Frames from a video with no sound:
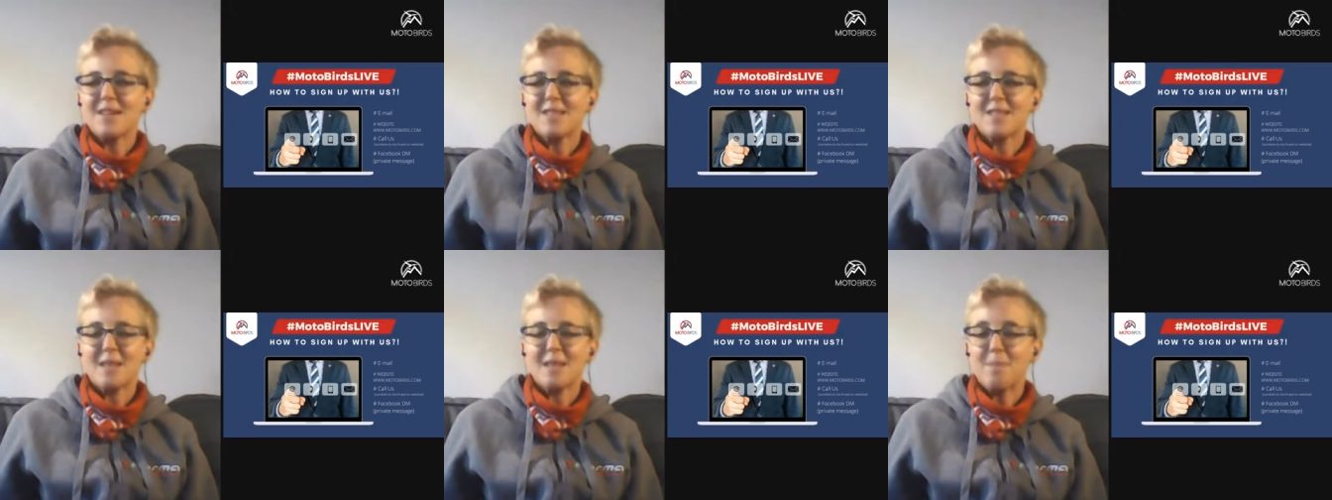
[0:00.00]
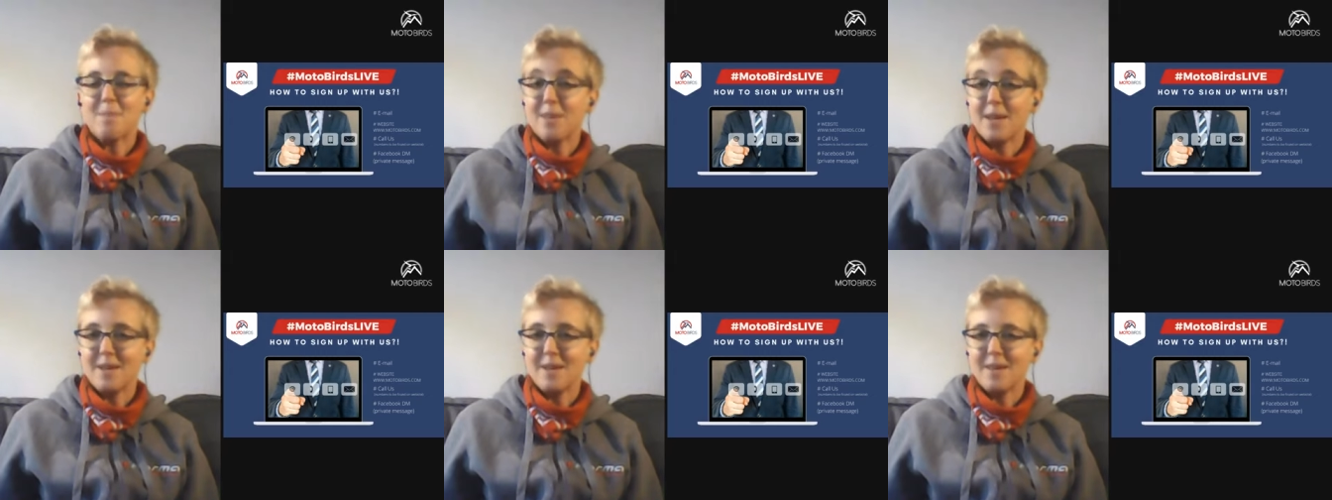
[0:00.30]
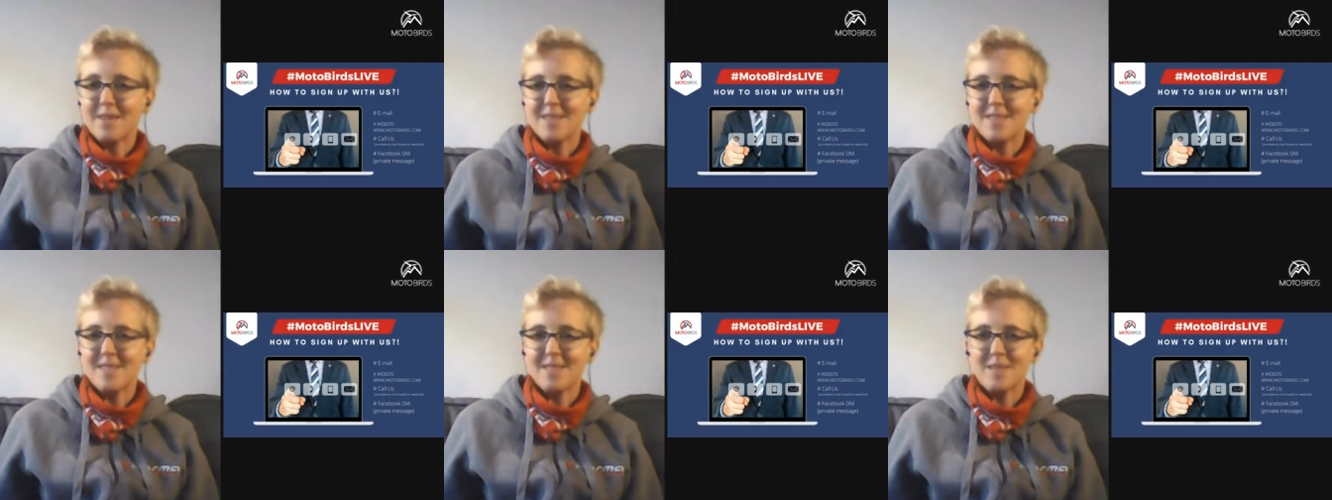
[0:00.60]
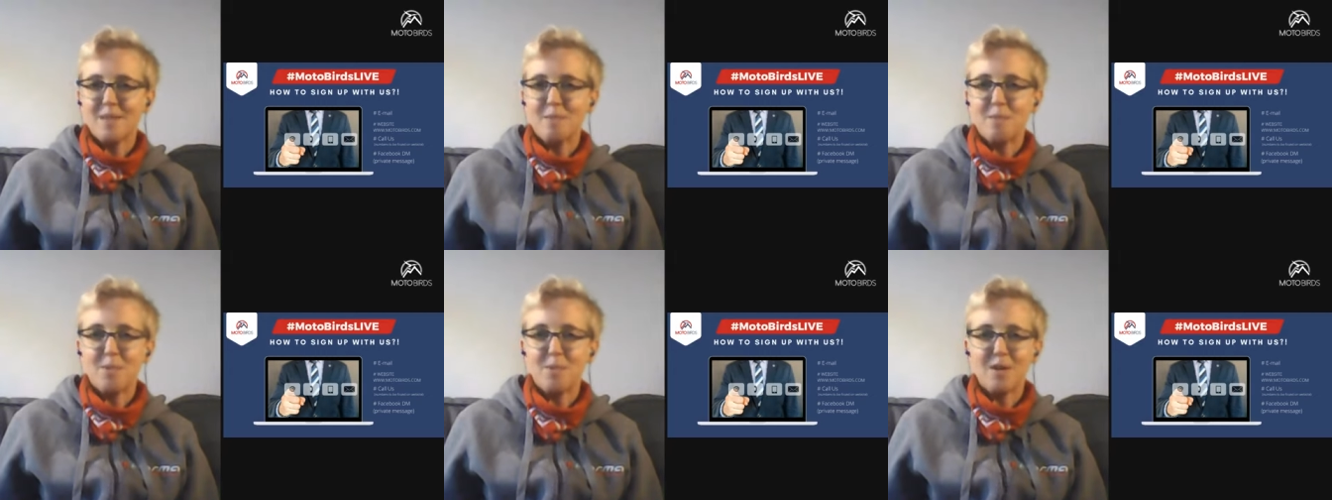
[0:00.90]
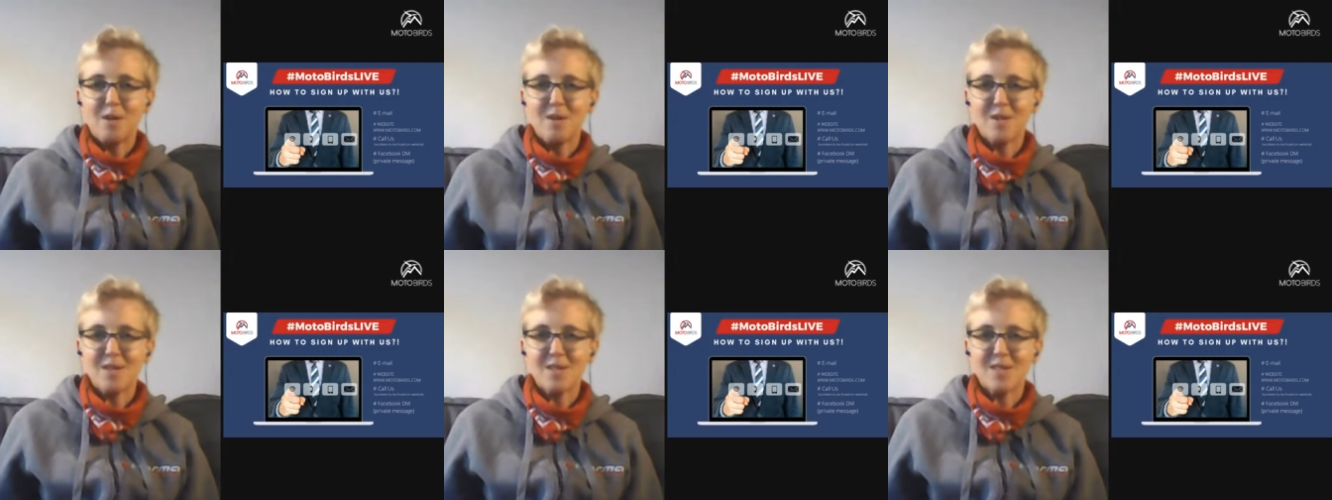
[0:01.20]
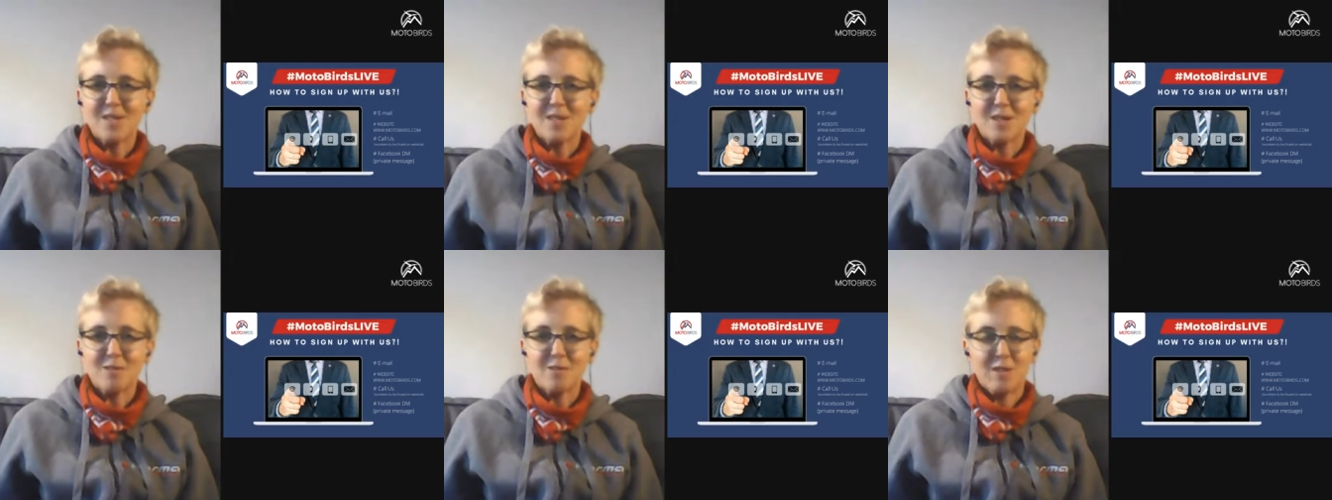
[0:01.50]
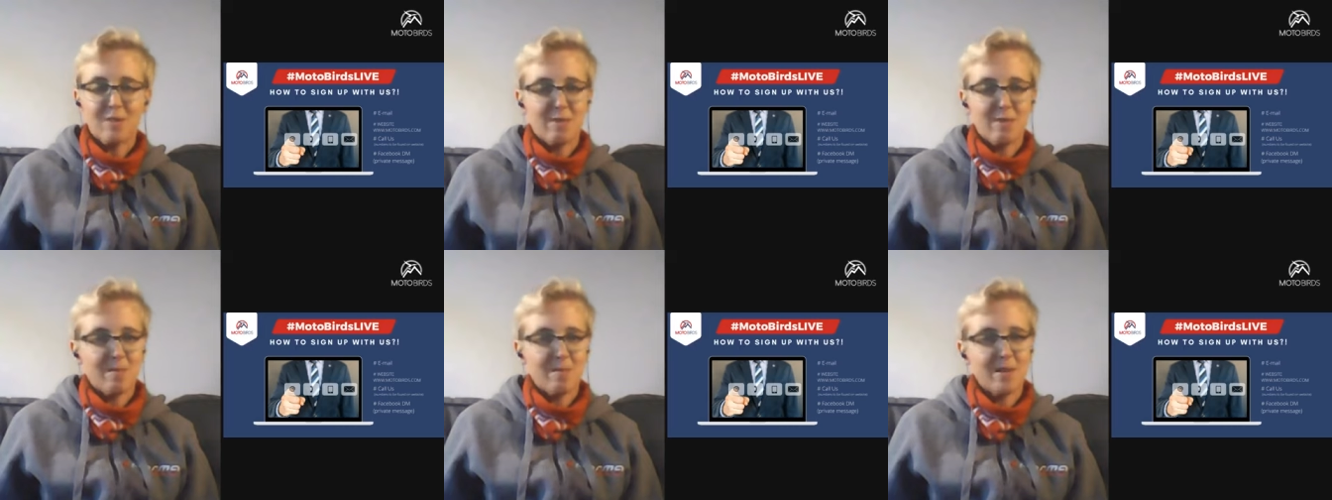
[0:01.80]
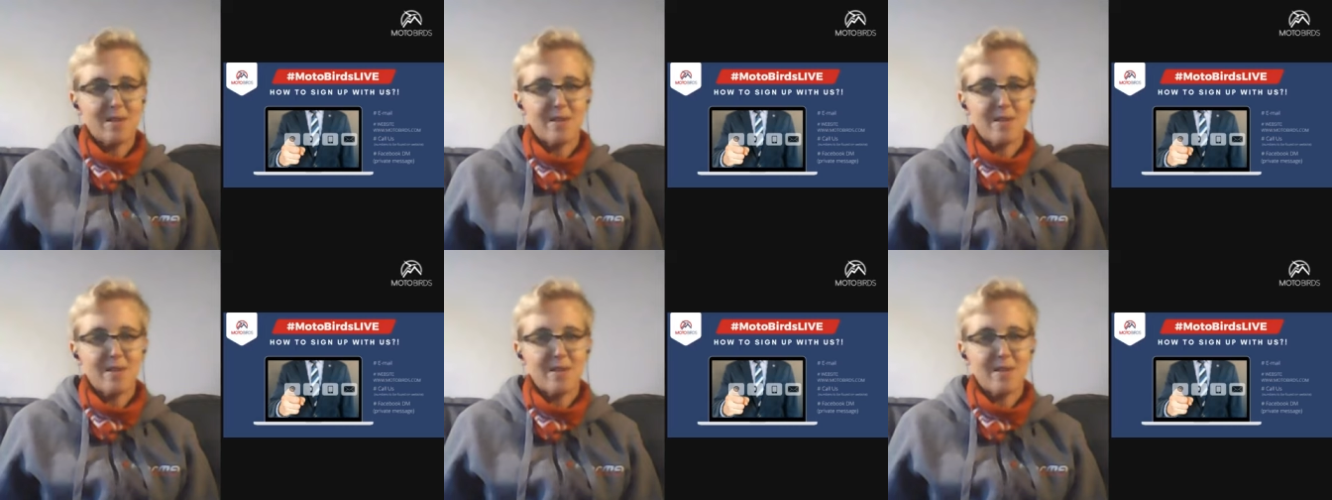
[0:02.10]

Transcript: subtitles in Polish, so it will be